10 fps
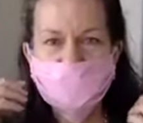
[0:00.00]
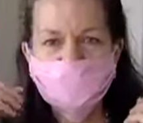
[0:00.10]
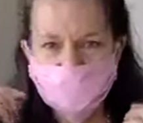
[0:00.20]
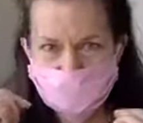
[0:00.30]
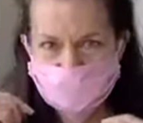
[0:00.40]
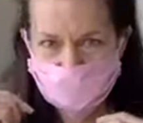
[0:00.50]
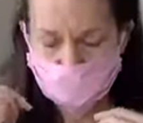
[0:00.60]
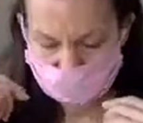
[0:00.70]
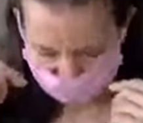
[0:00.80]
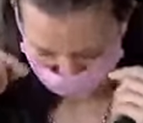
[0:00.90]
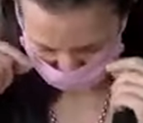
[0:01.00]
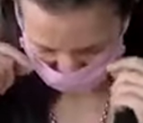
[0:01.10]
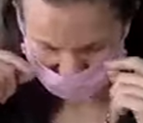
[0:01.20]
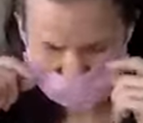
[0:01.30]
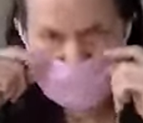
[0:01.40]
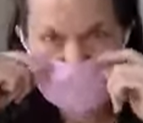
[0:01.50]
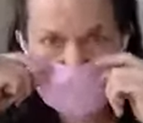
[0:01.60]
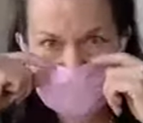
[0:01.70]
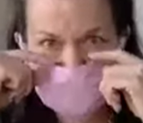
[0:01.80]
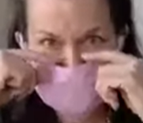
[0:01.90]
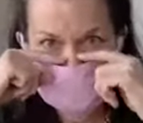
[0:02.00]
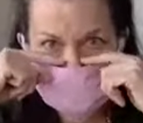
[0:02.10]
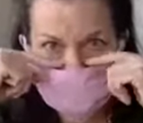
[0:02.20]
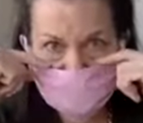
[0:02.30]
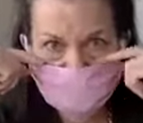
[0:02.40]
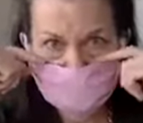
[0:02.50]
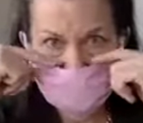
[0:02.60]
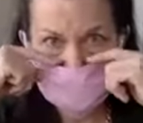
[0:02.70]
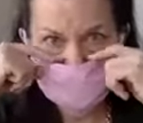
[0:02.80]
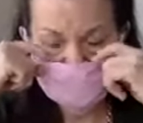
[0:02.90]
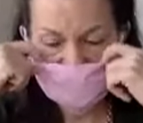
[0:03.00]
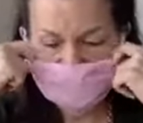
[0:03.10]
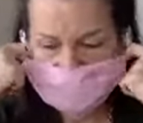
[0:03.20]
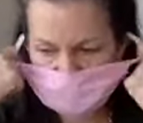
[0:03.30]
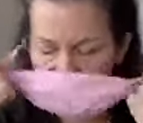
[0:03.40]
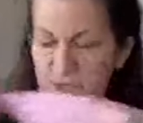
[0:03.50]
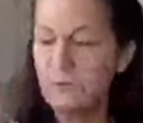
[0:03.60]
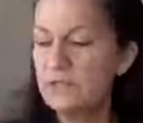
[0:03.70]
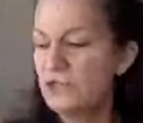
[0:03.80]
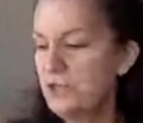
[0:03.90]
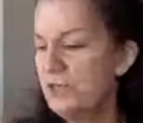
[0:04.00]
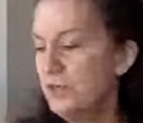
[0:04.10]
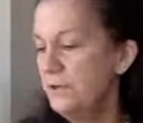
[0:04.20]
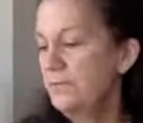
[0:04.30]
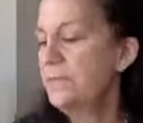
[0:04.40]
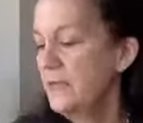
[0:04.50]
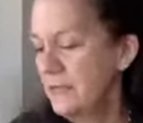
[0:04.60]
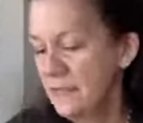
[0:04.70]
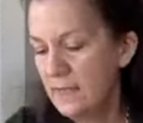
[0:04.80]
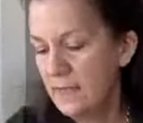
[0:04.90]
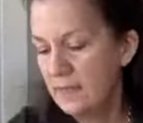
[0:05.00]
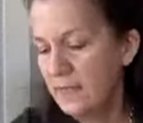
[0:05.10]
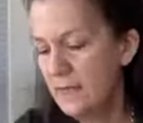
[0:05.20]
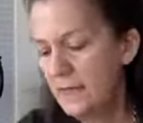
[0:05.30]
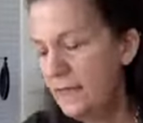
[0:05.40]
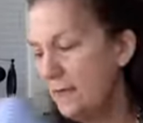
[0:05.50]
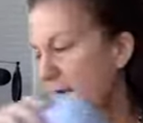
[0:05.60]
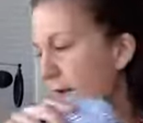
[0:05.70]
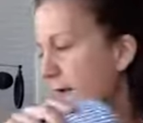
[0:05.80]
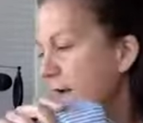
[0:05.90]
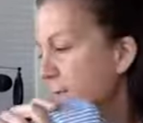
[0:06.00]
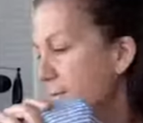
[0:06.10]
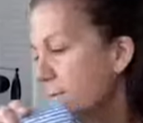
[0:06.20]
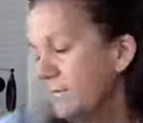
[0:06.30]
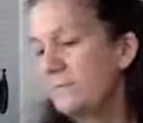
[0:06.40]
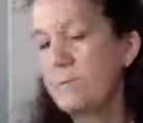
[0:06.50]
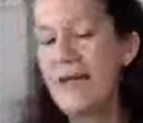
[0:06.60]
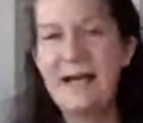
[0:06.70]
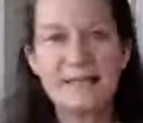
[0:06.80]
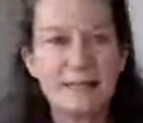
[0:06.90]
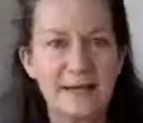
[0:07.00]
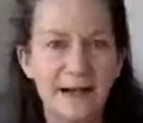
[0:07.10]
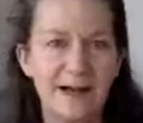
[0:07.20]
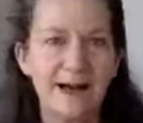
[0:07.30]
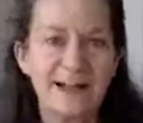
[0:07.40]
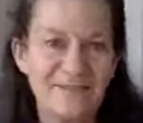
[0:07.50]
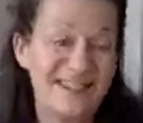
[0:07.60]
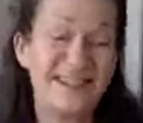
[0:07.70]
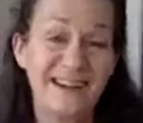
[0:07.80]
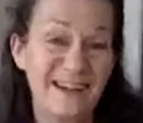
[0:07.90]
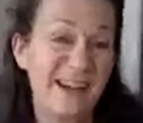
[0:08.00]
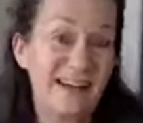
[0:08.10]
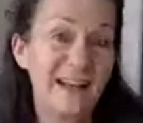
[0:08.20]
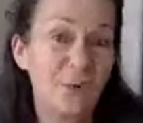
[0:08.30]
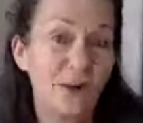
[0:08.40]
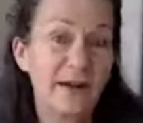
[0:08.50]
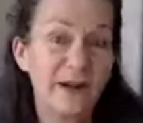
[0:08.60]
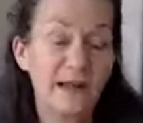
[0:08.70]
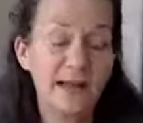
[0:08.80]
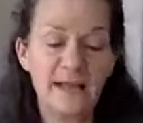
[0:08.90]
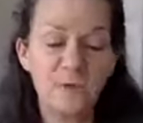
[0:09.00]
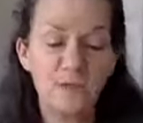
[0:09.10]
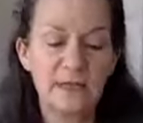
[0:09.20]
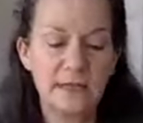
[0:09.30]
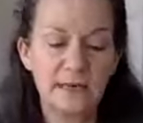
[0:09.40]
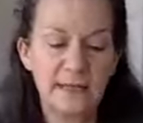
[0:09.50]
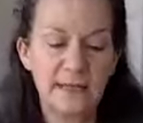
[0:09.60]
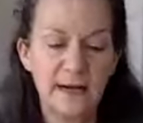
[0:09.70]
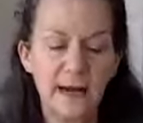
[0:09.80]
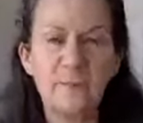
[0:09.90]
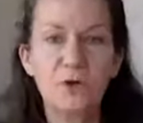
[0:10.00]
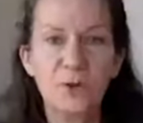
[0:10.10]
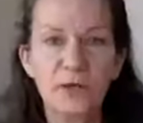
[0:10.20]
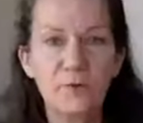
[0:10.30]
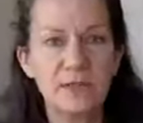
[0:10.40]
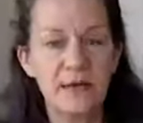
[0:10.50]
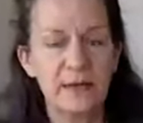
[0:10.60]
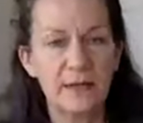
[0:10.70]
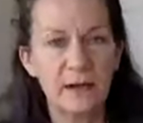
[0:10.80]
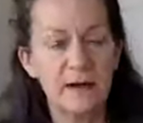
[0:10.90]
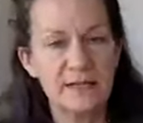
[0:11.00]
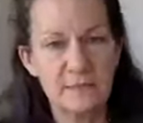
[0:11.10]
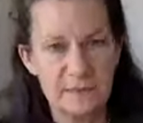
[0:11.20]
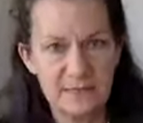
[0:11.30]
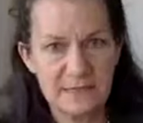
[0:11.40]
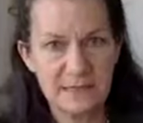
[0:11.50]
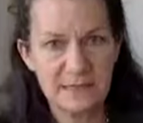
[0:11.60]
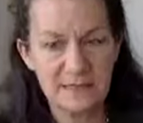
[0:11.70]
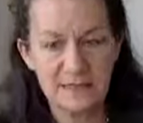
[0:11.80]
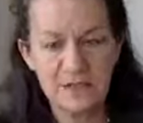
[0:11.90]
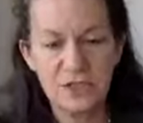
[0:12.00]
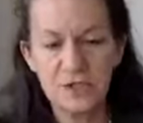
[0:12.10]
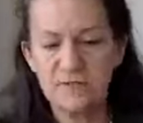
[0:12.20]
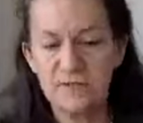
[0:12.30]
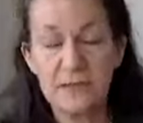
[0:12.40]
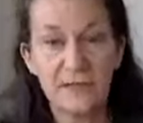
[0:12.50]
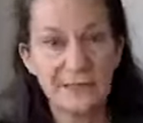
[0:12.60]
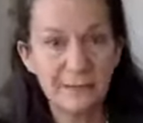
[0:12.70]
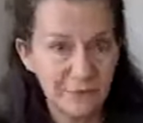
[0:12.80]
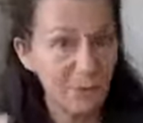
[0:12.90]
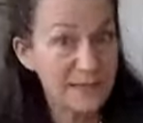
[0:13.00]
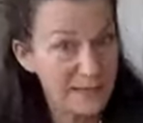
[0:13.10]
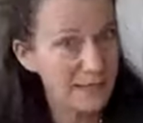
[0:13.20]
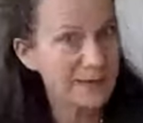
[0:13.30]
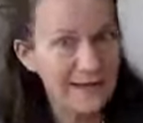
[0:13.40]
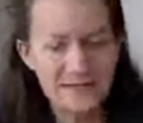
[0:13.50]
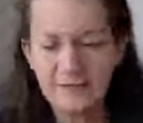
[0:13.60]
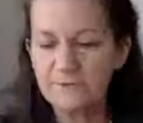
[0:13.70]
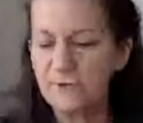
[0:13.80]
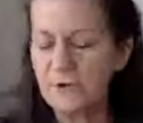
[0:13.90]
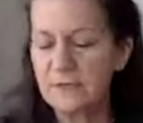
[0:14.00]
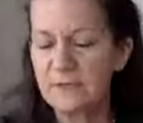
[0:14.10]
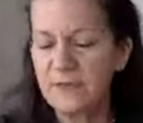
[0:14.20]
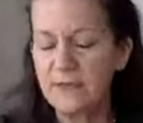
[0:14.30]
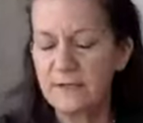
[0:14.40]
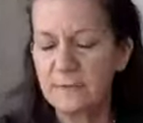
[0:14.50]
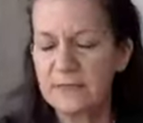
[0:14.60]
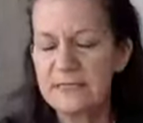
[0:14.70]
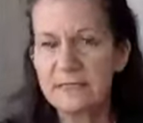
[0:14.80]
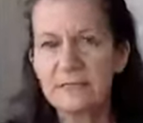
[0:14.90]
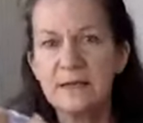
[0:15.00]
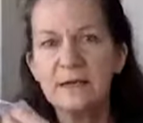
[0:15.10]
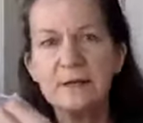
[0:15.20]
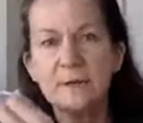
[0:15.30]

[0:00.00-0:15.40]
and also when I look down, this kind of blocks my view. So I'll show you the mask that I've decided I like wearing, and the one that I'm going with, and a lot of hospitals like this too, evidently, the ones that are asking for it in other places.